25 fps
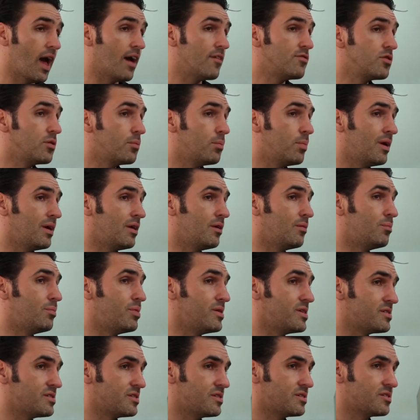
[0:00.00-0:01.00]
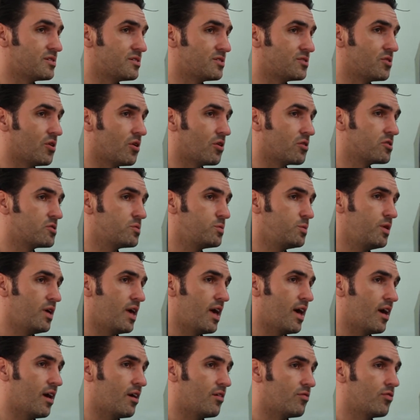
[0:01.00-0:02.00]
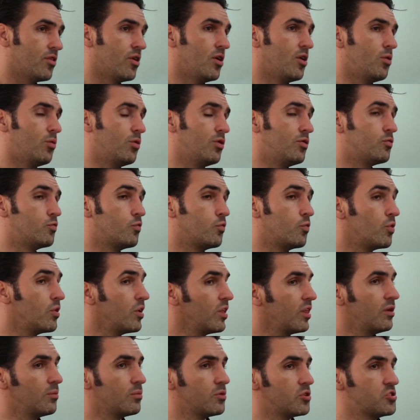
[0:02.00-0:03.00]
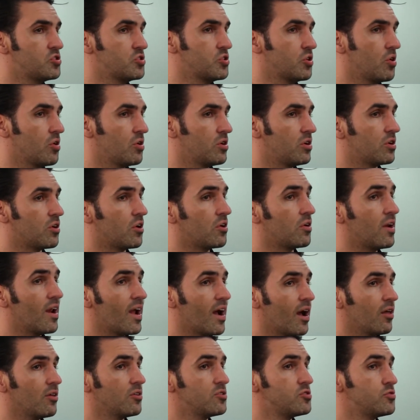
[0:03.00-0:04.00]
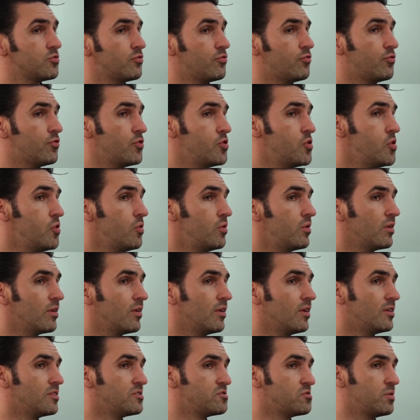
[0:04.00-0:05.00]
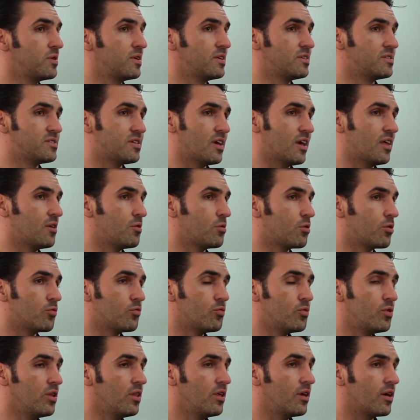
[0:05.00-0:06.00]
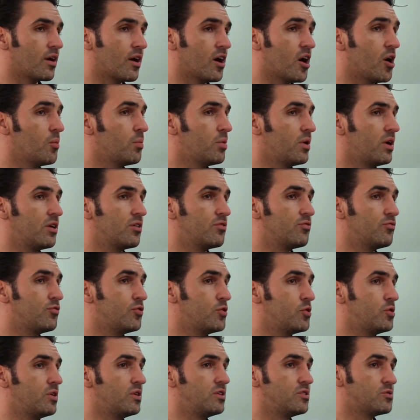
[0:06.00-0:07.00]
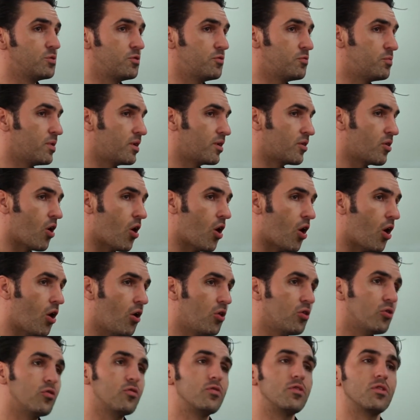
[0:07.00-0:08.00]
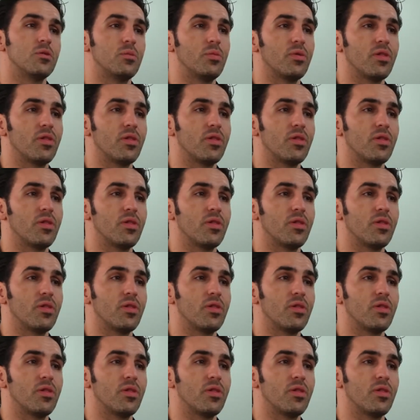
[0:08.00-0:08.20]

Having been in business as long as we have, we've really matured in our knowledge of food. We can say that we're really a company of foodies. We've been all over the